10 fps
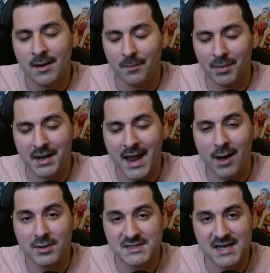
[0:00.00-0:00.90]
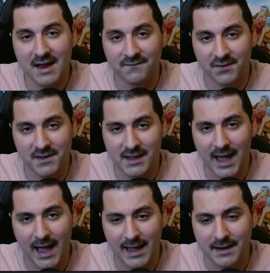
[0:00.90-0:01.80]
but now it's time for the
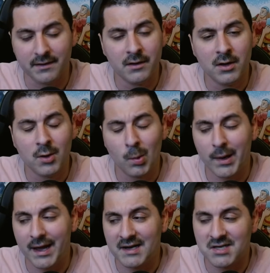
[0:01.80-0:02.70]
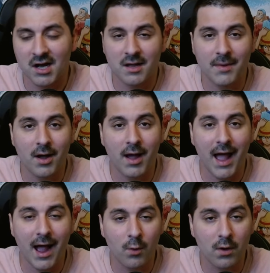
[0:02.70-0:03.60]
guide. We got to talk about
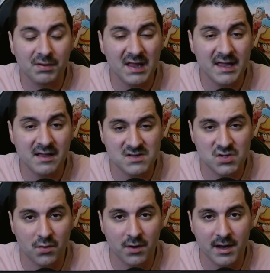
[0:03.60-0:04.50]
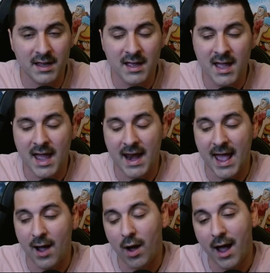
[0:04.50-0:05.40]
how we're playing Hotori and
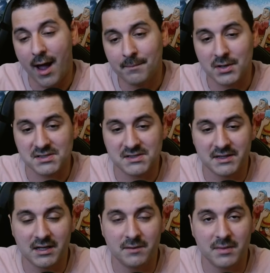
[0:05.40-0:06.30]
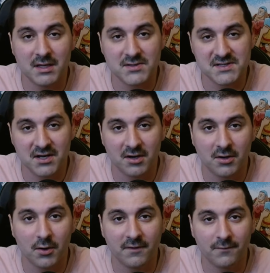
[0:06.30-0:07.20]
how I'm personally going to be using her
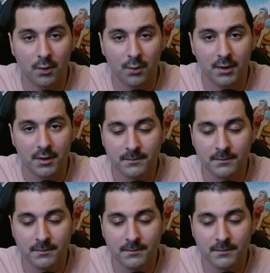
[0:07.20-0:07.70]
going forward.